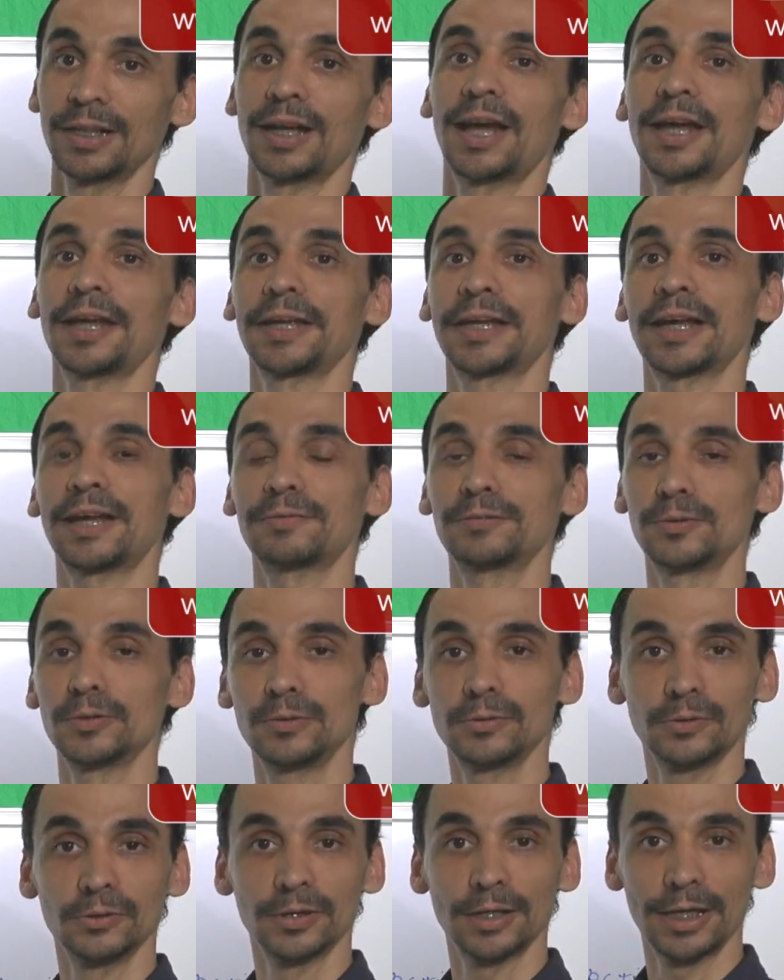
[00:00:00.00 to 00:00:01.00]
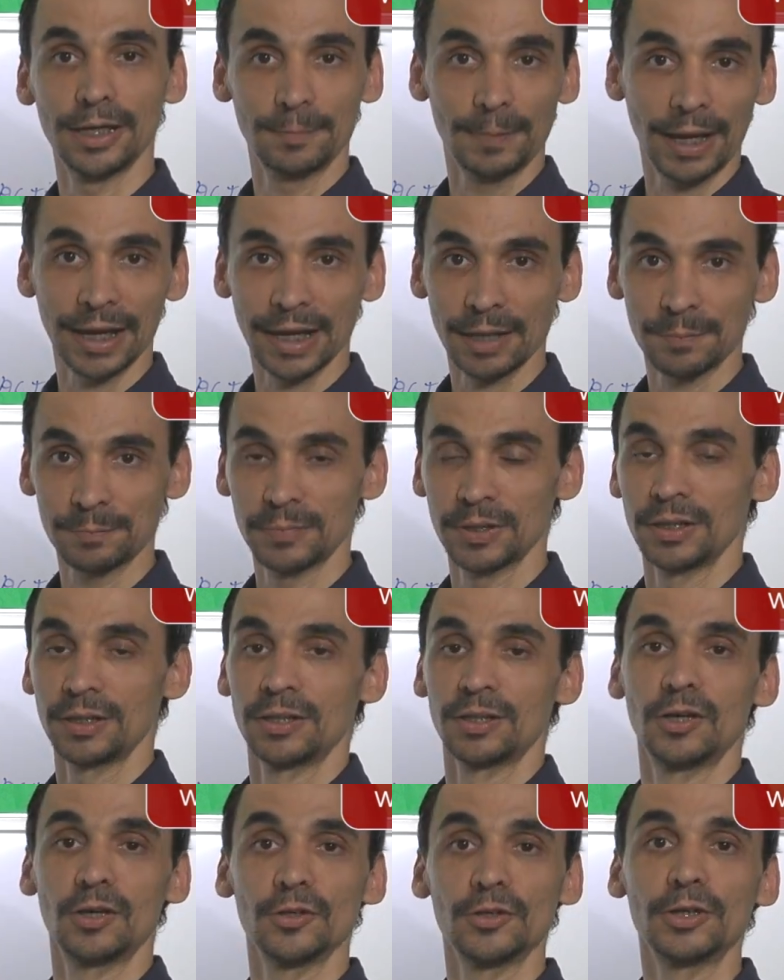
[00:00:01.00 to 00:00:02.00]
I have to do a backup,
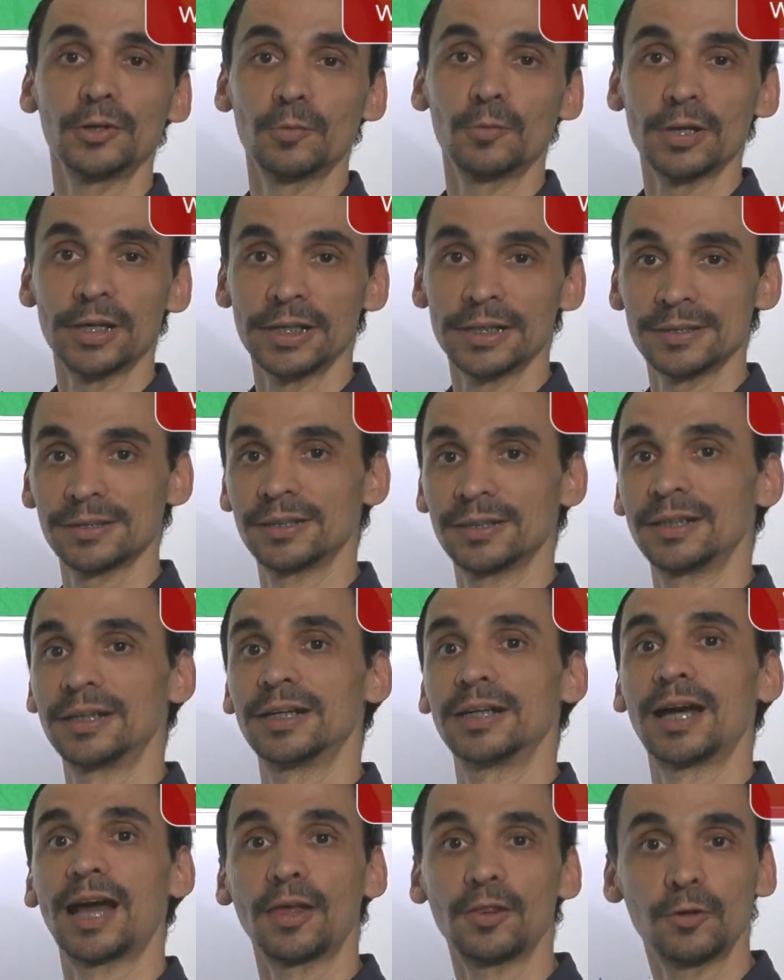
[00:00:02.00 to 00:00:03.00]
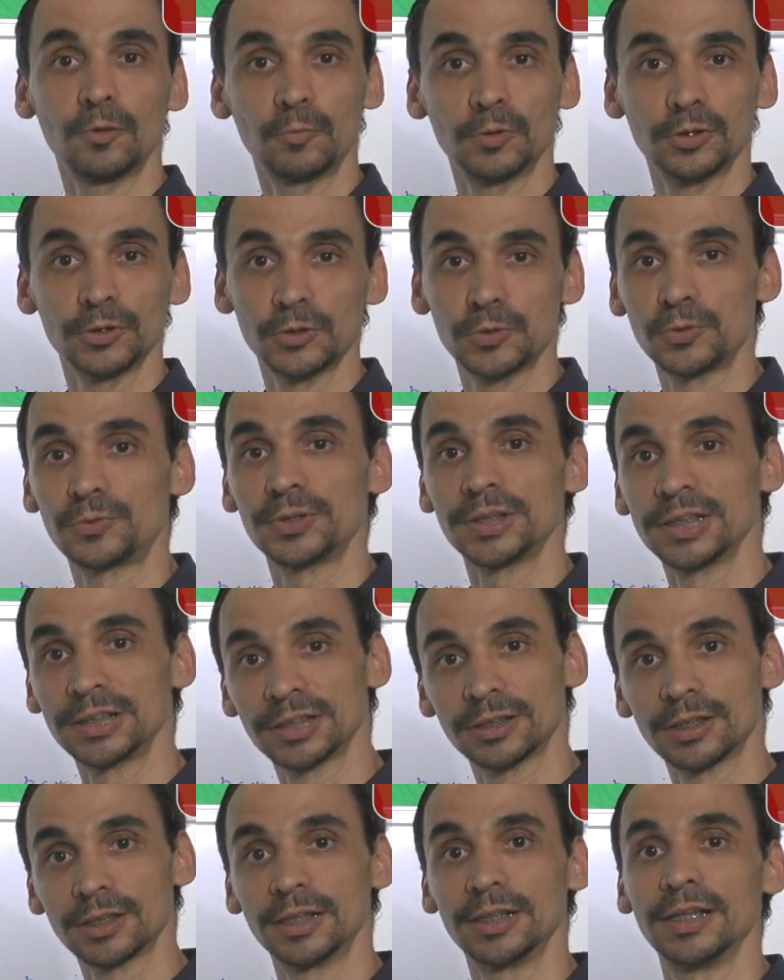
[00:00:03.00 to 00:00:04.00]
otherwise uh, I don't want to
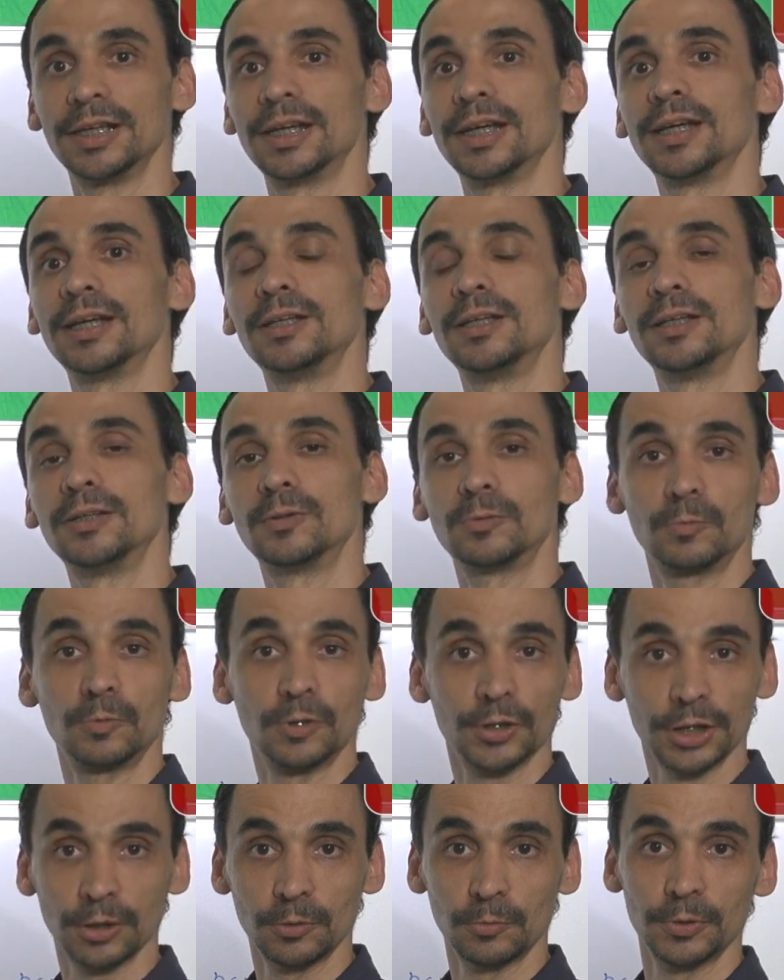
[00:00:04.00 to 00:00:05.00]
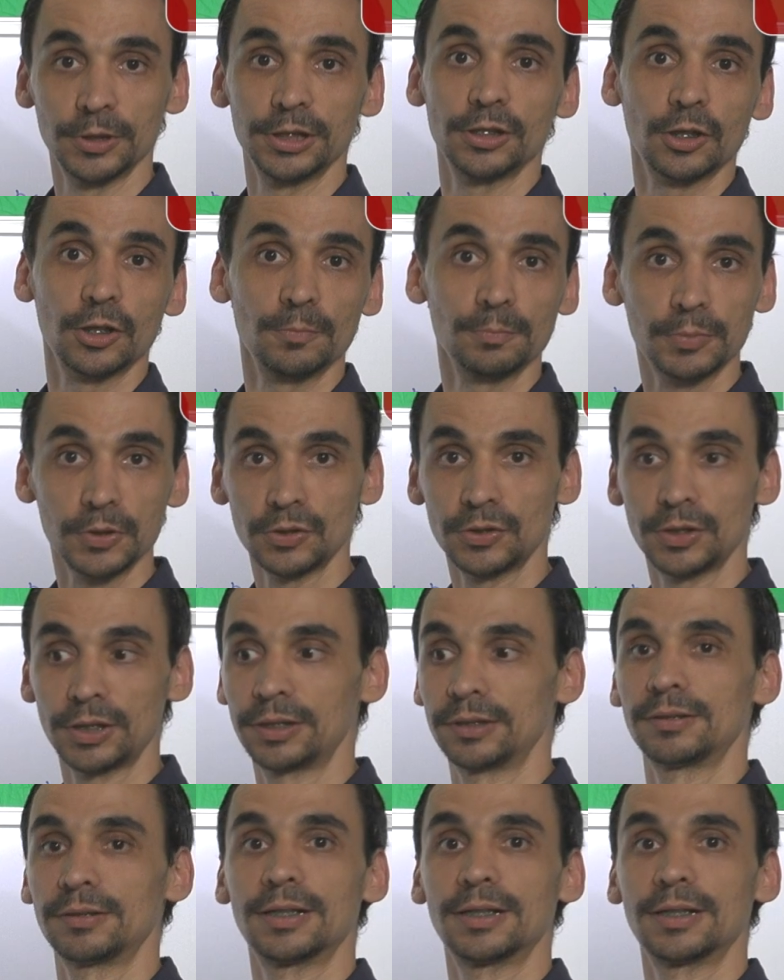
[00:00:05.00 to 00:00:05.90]
risk uh, working with your computer.